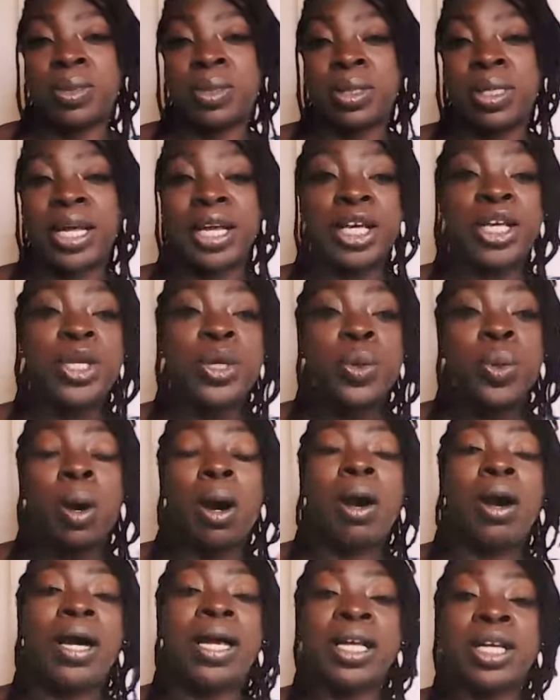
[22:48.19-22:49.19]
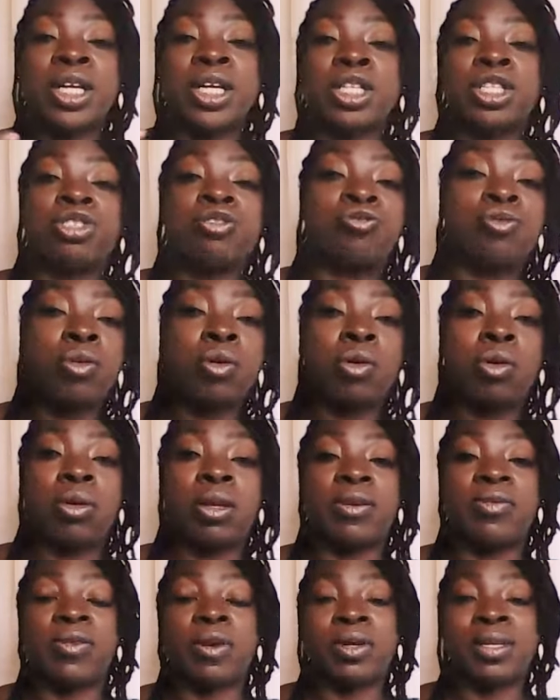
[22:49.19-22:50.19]
Like you are in control
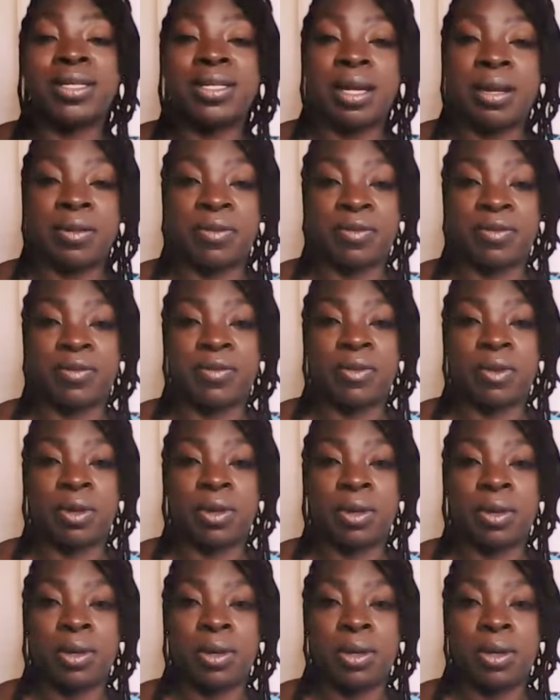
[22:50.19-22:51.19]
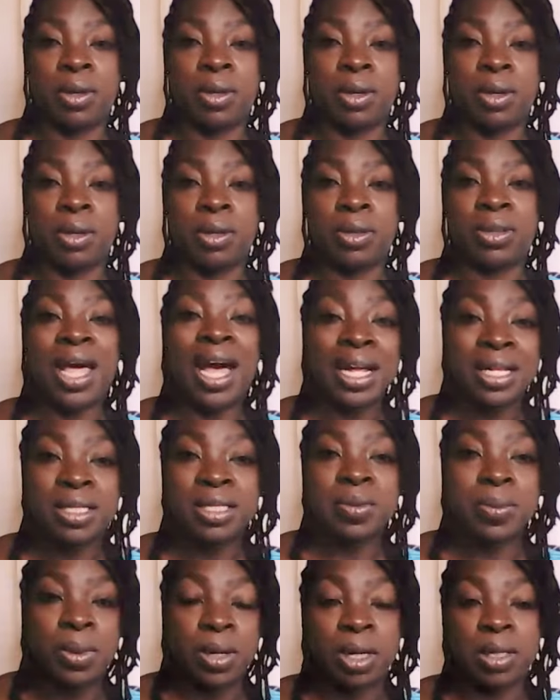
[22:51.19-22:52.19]
of yourself.
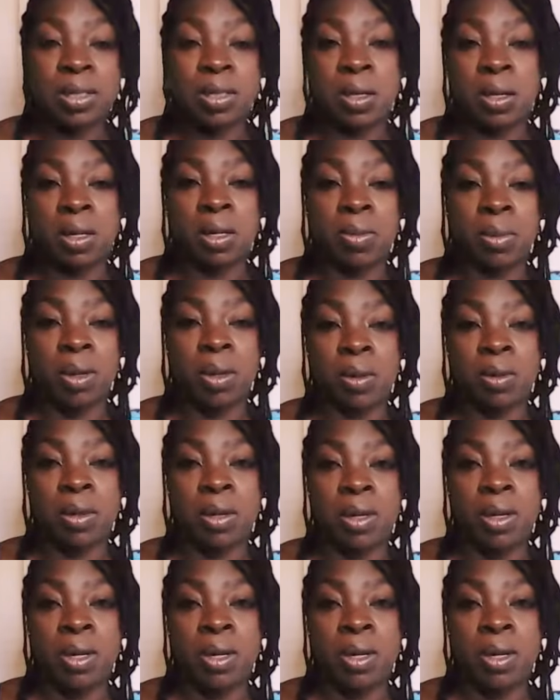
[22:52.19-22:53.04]
That's what it's all about.